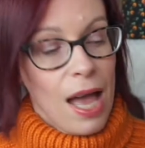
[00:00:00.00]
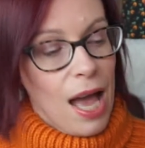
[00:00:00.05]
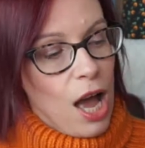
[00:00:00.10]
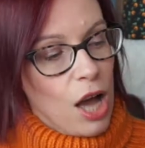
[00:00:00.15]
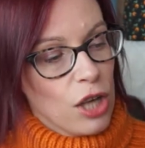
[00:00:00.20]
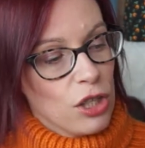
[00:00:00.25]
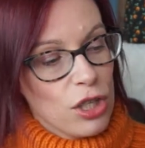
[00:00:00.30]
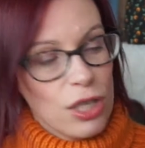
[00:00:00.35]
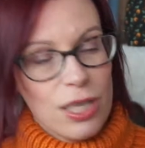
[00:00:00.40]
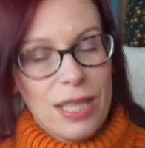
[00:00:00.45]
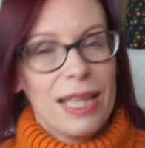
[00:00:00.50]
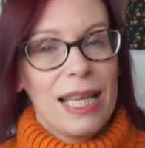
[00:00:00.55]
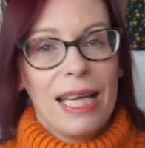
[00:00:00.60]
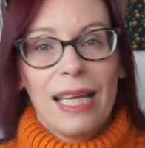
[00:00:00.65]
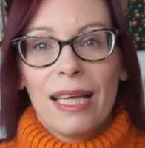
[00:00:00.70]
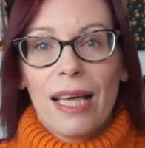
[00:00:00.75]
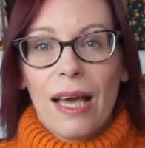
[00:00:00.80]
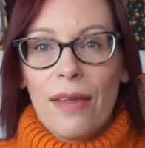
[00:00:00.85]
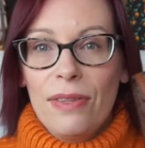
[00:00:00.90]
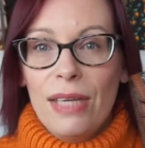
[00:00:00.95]
I just
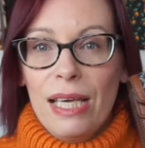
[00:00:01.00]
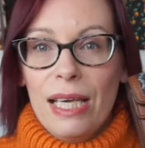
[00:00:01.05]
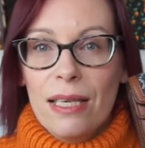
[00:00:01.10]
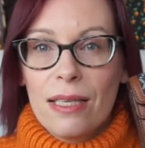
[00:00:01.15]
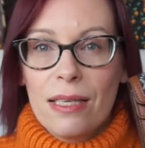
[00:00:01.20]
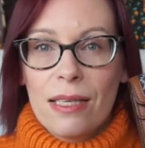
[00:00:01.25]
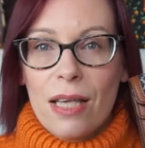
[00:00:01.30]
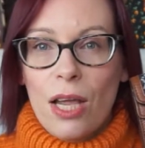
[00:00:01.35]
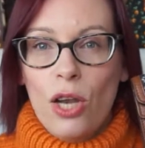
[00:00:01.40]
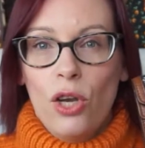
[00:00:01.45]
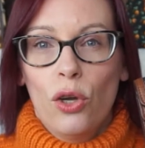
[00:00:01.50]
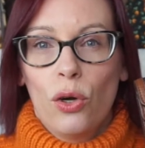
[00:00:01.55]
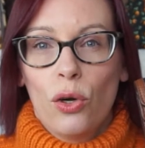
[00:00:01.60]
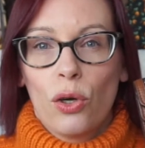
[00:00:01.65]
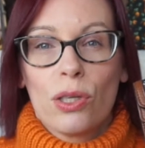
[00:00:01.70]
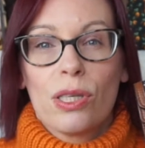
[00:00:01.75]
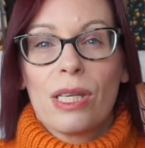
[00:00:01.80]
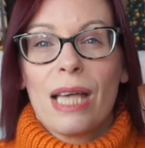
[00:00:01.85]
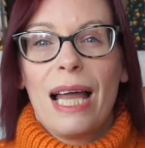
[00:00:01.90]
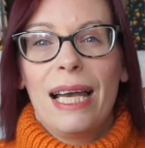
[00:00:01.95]
think this
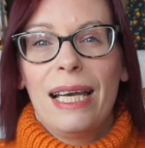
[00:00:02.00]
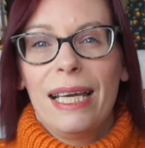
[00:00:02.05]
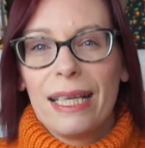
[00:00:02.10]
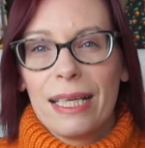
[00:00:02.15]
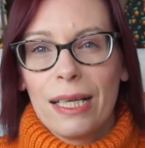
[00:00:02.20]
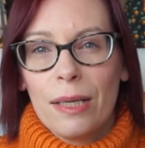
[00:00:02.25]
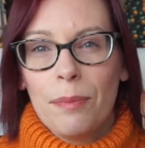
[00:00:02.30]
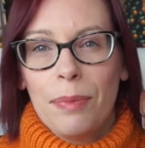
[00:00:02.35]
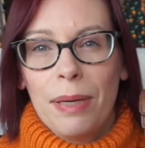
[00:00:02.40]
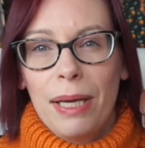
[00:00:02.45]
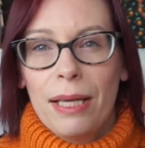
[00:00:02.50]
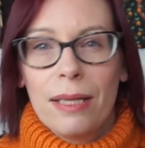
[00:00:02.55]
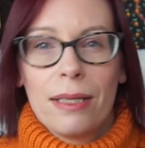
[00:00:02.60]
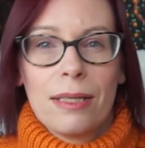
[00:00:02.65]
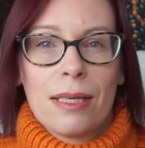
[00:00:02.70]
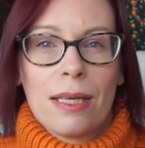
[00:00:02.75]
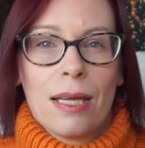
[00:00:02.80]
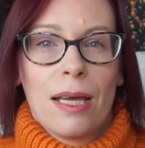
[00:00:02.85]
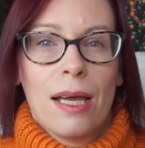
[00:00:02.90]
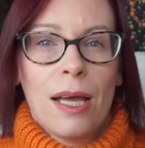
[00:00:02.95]
looks a little
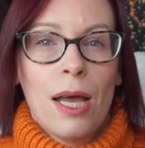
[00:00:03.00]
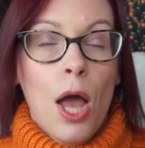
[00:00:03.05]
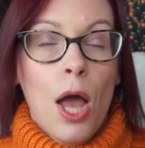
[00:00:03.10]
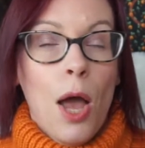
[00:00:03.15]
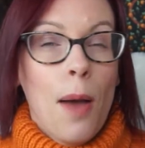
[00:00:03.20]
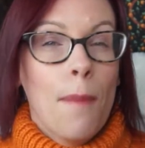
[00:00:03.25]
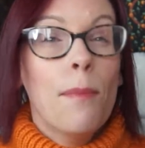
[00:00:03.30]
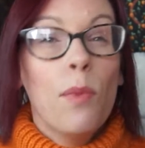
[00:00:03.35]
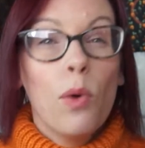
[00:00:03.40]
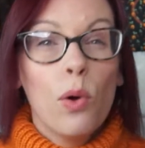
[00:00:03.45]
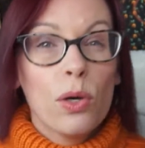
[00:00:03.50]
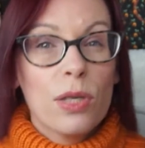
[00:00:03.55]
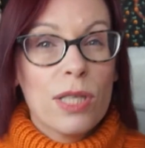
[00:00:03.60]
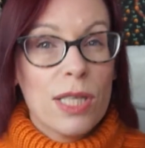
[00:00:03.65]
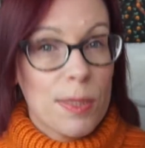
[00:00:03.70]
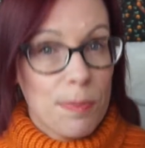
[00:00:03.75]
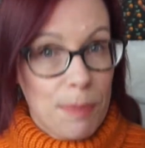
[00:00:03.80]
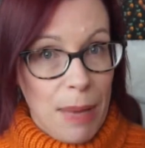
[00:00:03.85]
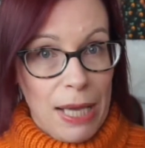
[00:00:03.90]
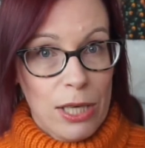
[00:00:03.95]
bit more
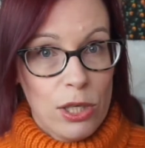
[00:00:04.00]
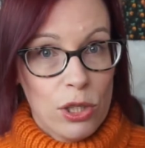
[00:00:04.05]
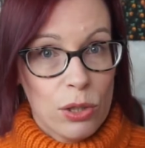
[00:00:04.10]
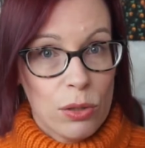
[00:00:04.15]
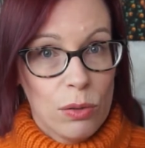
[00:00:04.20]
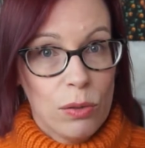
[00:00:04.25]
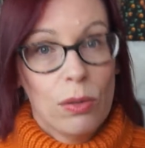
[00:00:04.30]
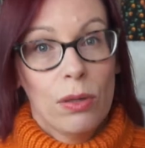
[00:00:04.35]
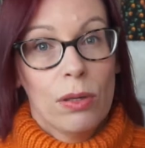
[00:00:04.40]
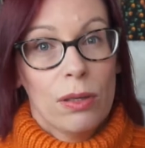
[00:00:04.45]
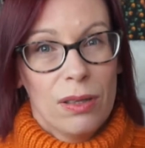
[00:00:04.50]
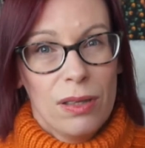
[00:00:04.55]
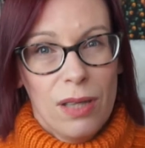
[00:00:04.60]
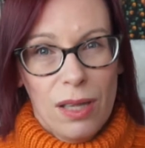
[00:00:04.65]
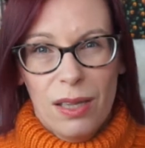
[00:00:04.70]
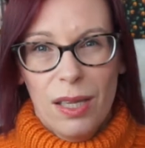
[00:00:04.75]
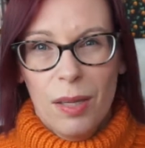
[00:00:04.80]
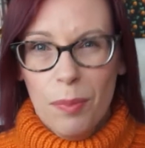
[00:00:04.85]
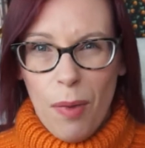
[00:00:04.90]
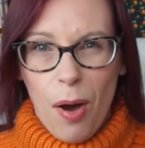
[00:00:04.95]
special
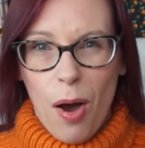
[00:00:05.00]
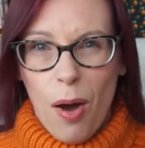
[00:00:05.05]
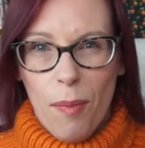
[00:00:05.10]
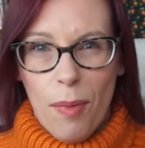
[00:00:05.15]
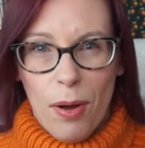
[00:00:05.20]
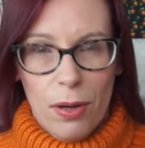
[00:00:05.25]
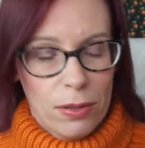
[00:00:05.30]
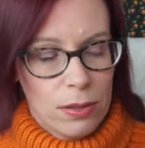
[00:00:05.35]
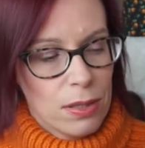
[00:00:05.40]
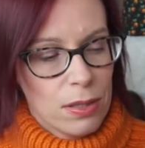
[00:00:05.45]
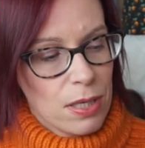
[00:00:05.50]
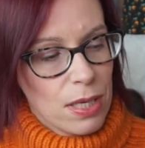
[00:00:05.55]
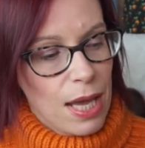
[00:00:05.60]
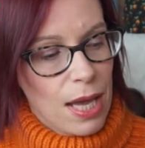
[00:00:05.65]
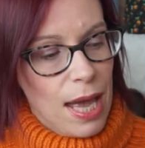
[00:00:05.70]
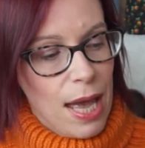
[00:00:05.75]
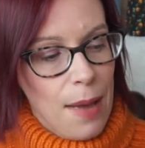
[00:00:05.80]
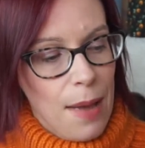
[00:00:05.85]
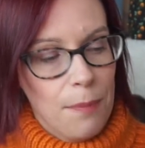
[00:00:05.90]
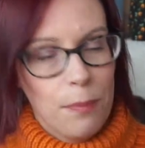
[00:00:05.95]
than the marmont,
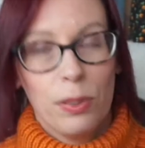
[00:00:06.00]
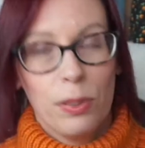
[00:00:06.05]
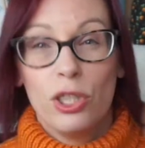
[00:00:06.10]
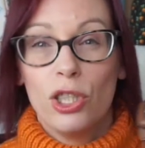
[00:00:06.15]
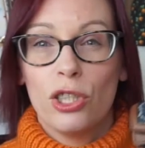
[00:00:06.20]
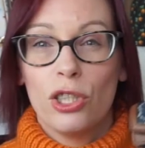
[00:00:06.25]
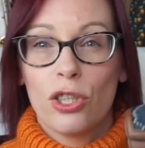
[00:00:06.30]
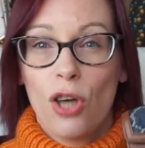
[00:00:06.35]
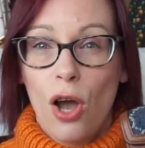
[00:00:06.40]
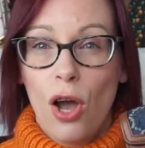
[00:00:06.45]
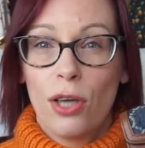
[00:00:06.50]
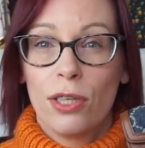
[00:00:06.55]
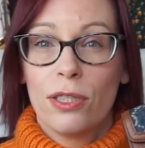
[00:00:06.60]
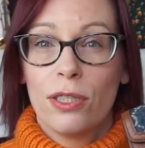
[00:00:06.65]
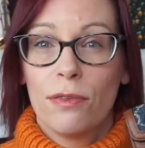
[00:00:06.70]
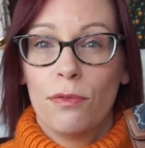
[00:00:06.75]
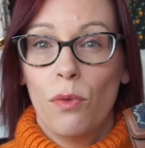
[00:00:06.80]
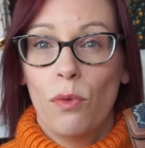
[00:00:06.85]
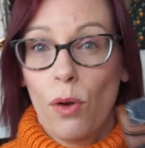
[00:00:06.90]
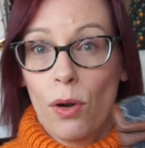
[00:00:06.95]
which is kind
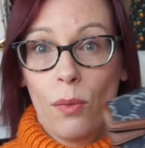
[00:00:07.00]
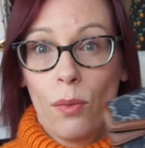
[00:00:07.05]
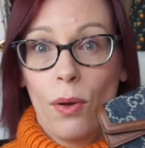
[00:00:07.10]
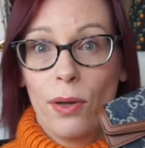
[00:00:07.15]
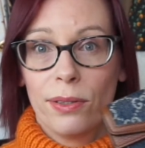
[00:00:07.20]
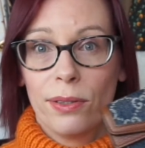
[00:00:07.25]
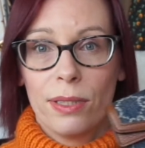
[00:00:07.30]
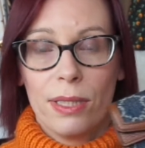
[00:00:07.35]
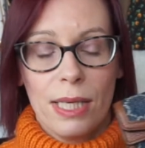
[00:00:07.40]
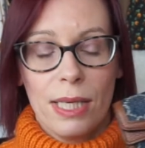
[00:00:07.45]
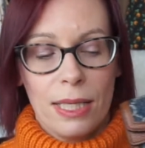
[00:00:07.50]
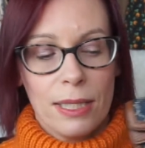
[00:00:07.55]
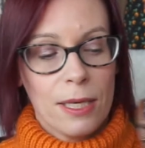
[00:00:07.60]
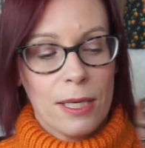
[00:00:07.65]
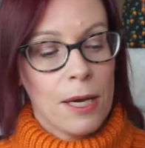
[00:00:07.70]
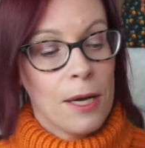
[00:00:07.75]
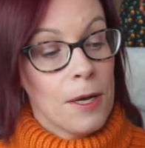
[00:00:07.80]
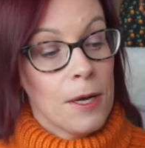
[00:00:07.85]
of what I wanted.